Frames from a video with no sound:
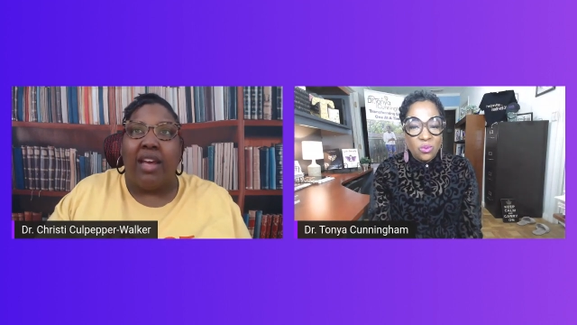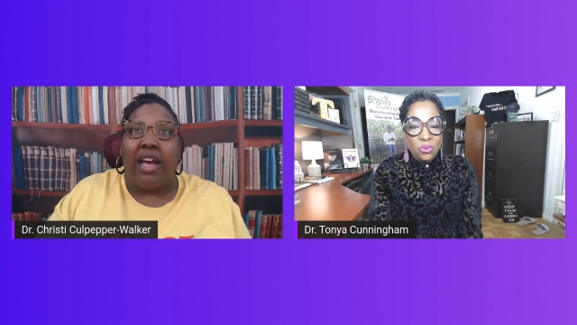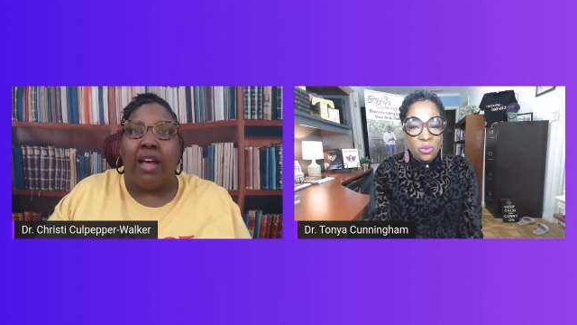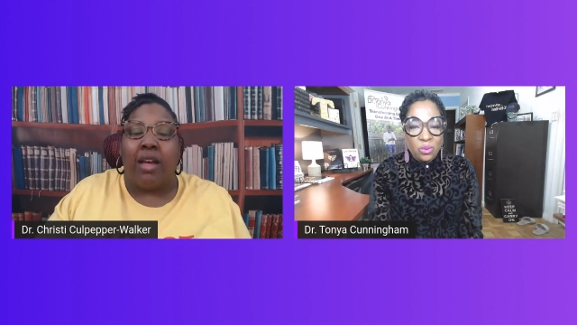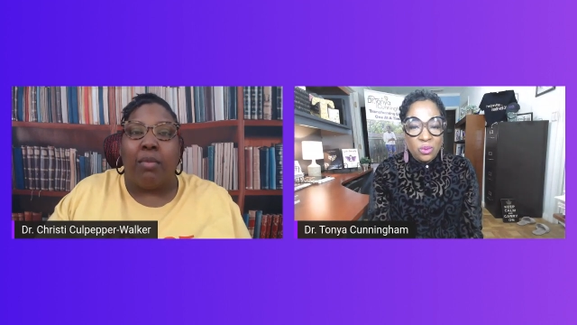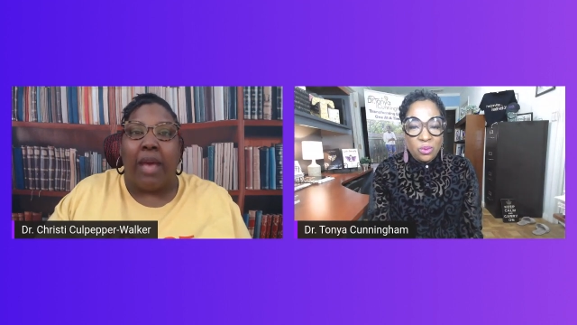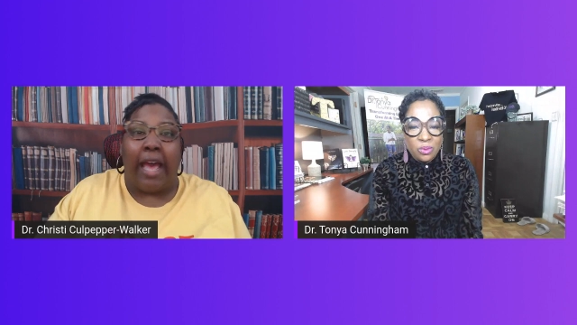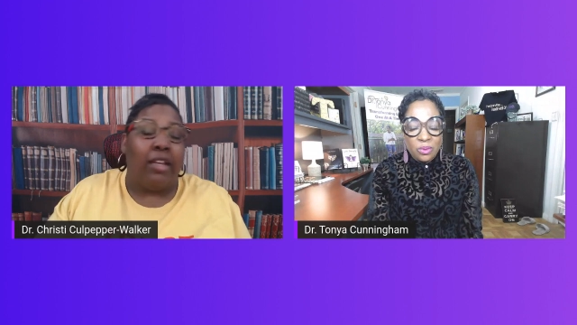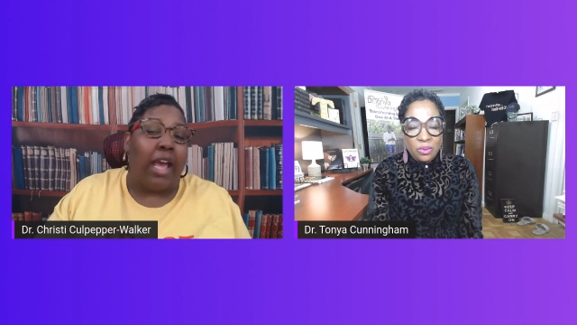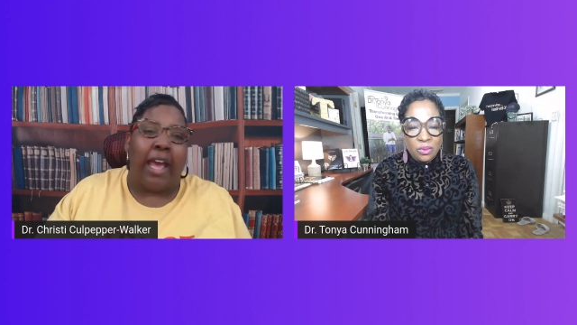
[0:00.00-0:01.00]
Speaker 1: um,
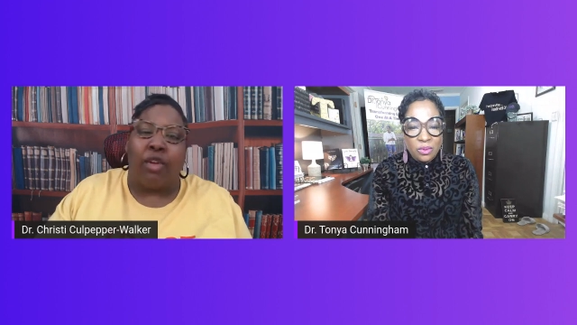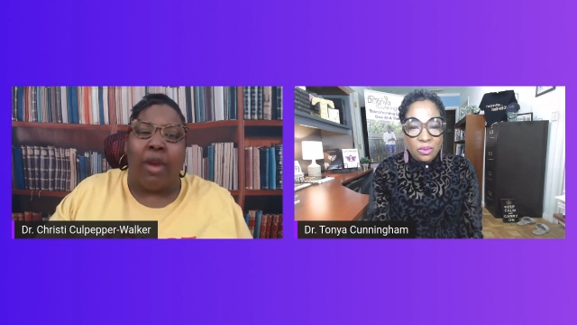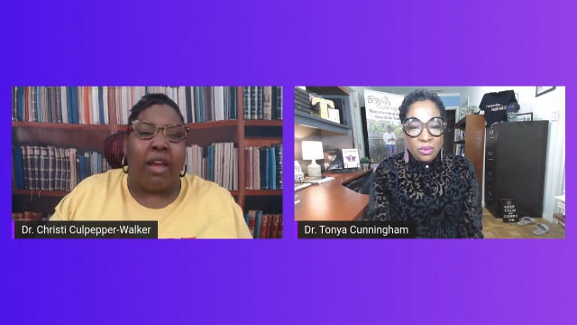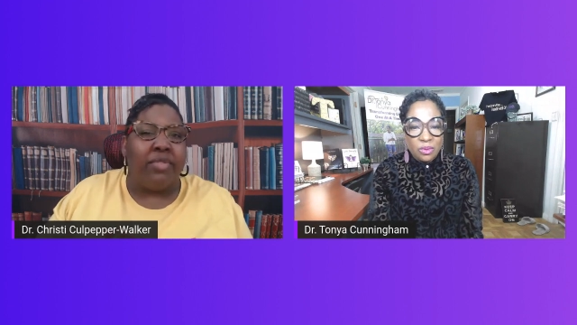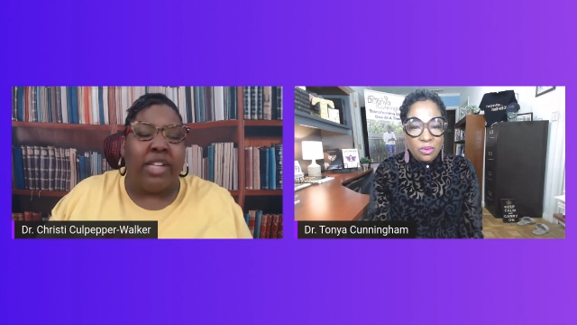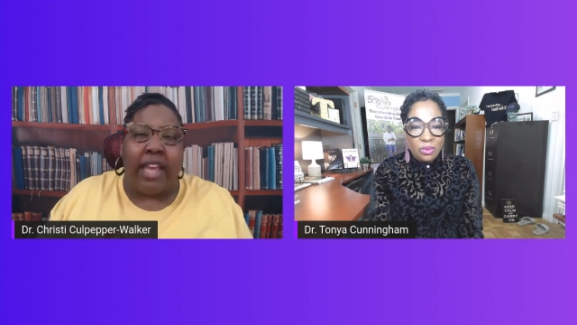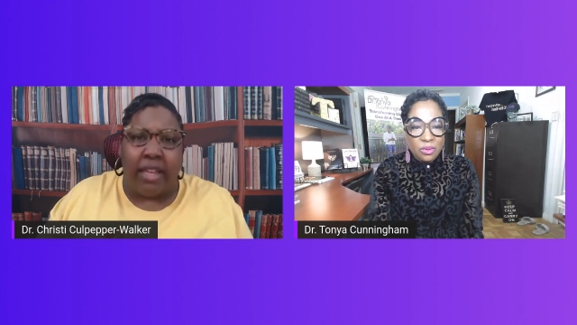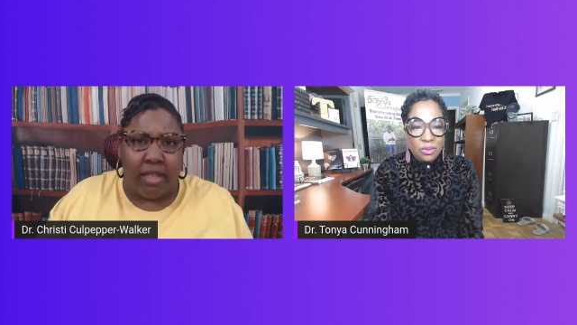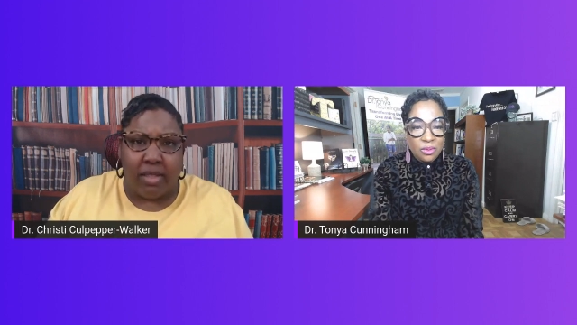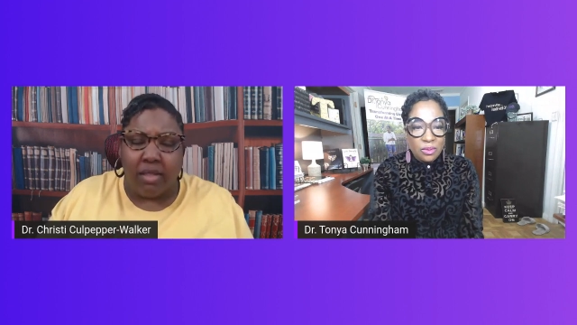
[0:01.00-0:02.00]
I, I cried for
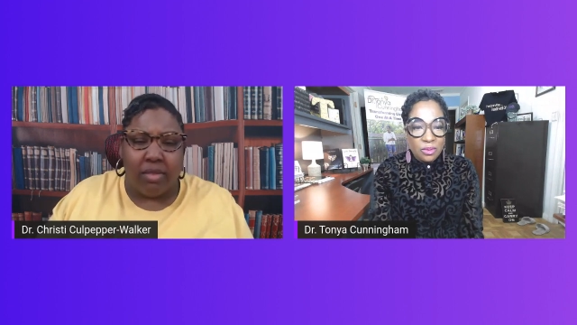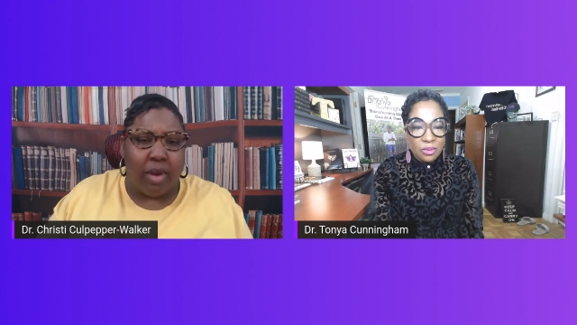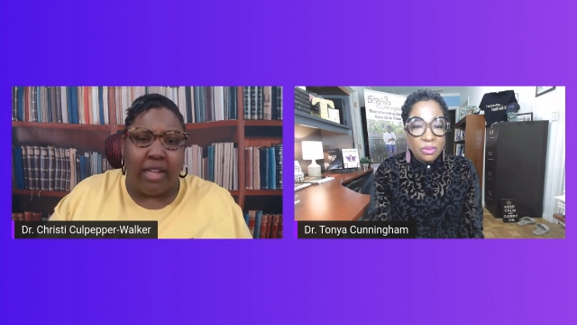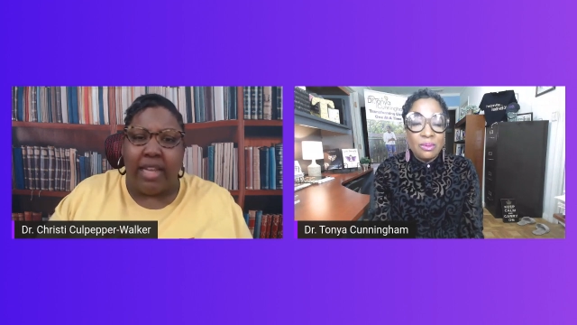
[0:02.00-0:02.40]
days, right?